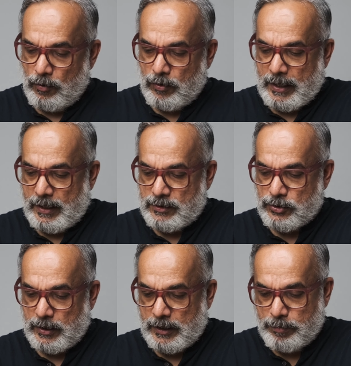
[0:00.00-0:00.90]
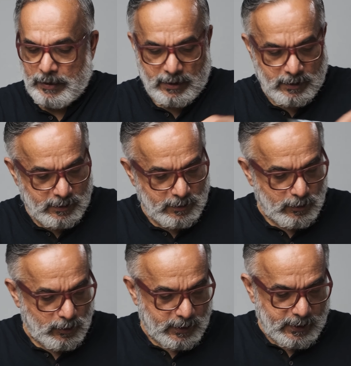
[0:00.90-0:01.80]
Okay, so let me
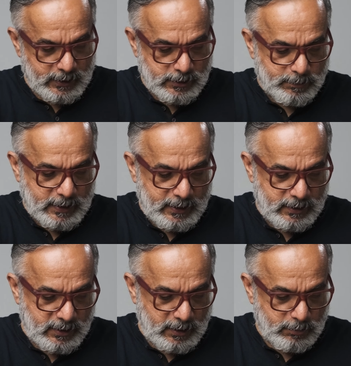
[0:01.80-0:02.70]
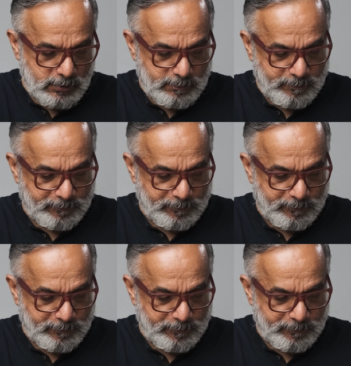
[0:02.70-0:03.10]
organize my table.